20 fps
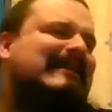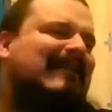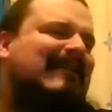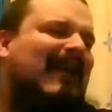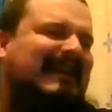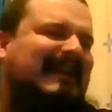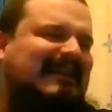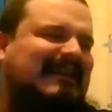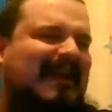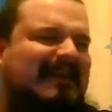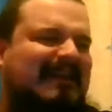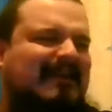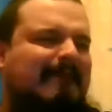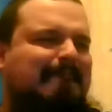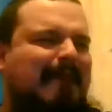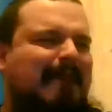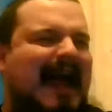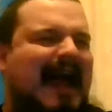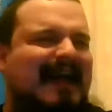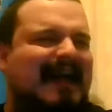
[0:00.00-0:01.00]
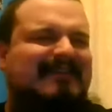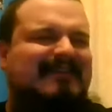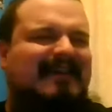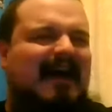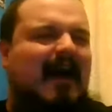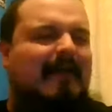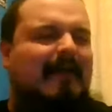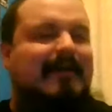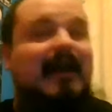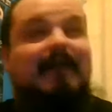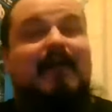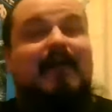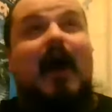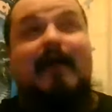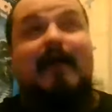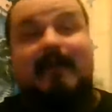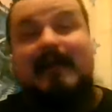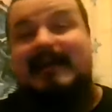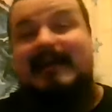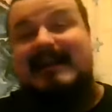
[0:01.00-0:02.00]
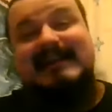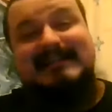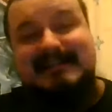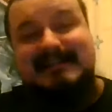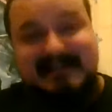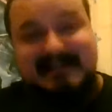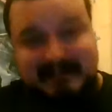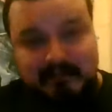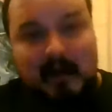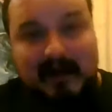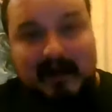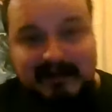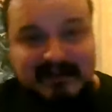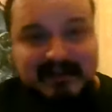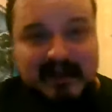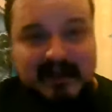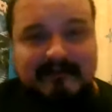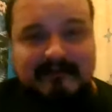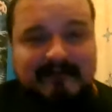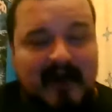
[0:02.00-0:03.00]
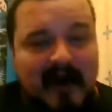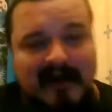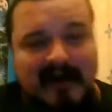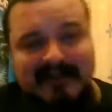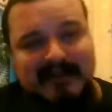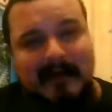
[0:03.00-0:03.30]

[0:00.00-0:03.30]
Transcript: Like the band. I mean, I've only listened to this once so far,